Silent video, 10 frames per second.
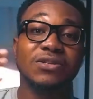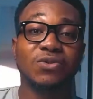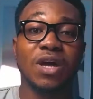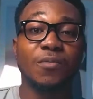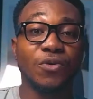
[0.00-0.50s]

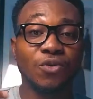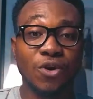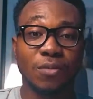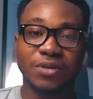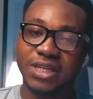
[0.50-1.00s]
to help you
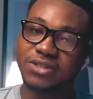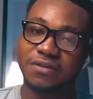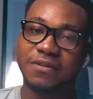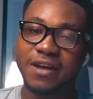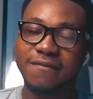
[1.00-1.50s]
grow your business
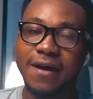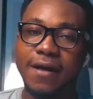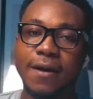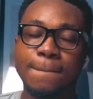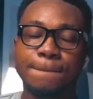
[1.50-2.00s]
on
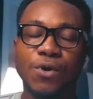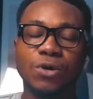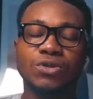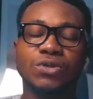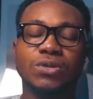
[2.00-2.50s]
Fiverr,
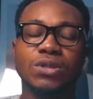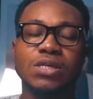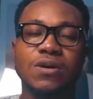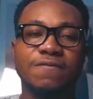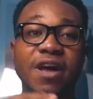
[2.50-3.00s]
but
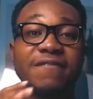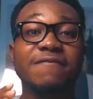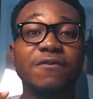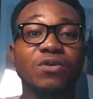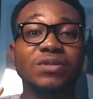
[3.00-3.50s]

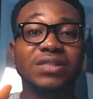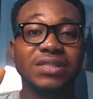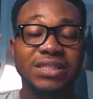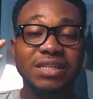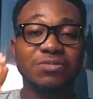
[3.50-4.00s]
Fiverr forum
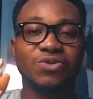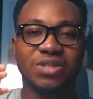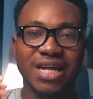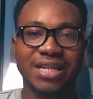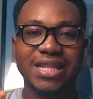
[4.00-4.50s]
seems to
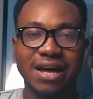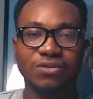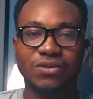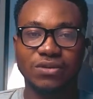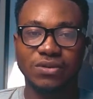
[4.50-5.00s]
stand
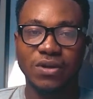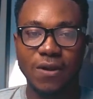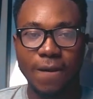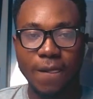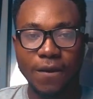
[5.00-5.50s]
out,
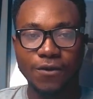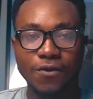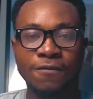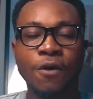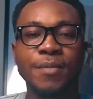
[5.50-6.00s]
you
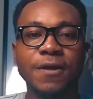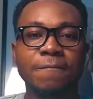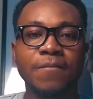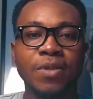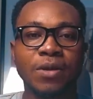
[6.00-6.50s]
know, for
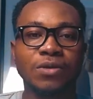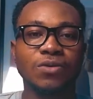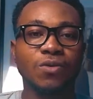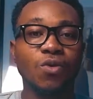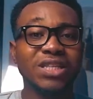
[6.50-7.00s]
me.
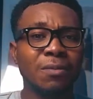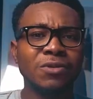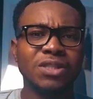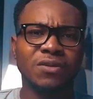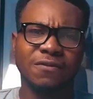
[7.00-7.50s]
So what
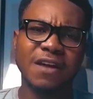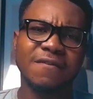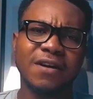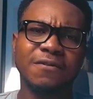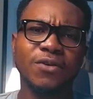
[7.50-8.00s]
happens on
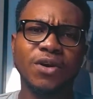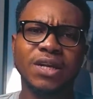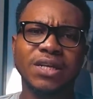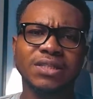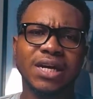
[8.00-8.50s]
Fiverr
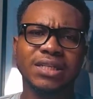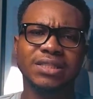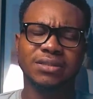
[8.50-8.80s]
forum is that